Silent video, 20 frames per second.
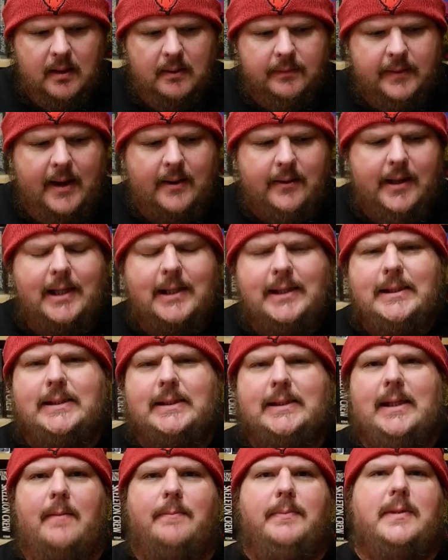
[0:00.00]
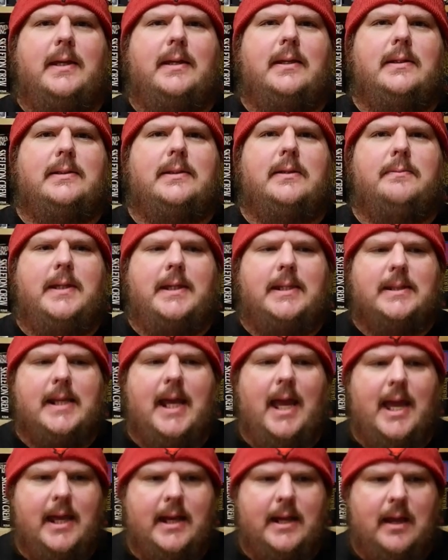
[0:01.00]
There is something to be
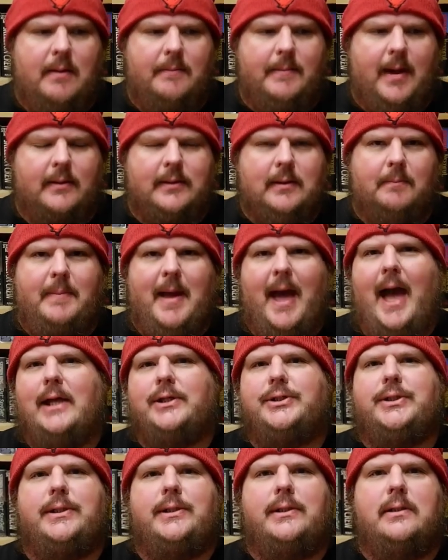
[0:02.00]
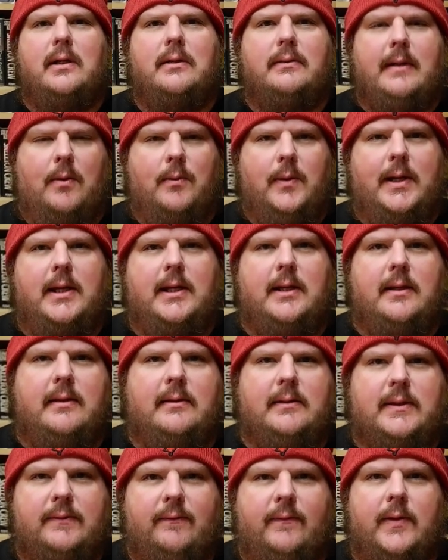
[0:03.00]
said about the passion that went into
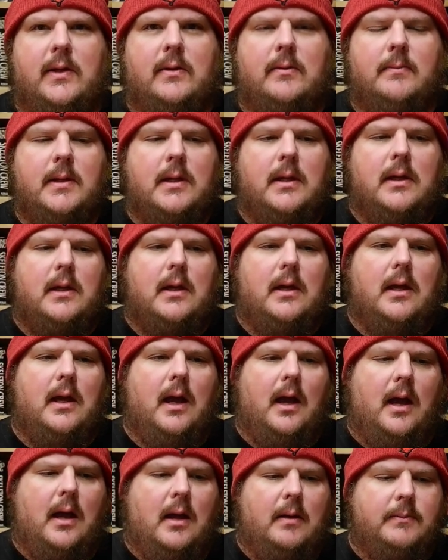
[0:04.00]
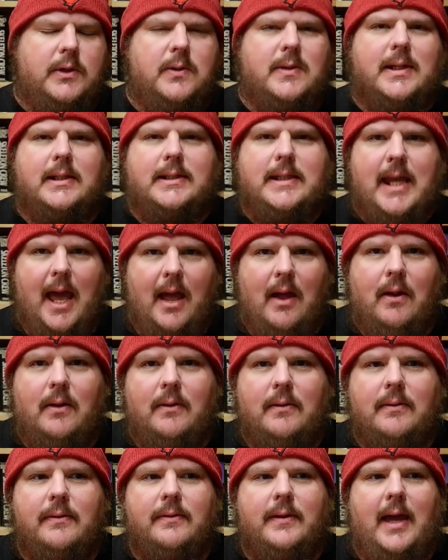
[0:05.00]
this film. Um, you could
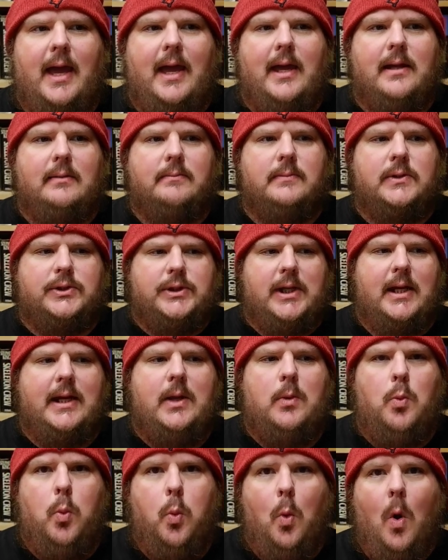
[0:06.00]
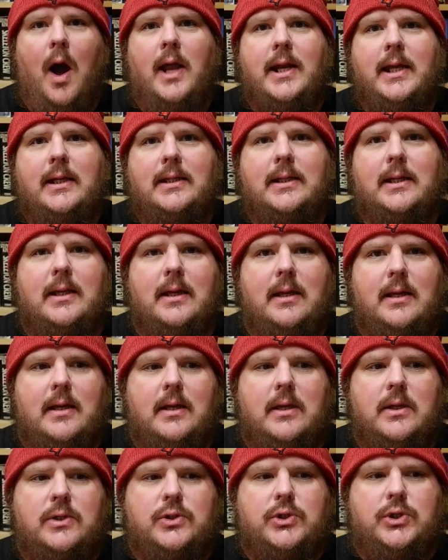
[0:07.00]
tell that Muschietti wanted
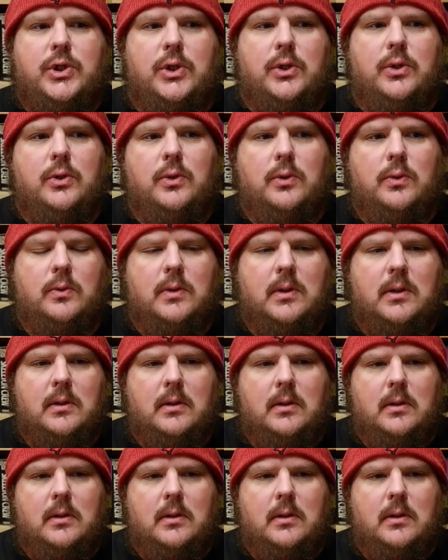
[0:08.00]
to,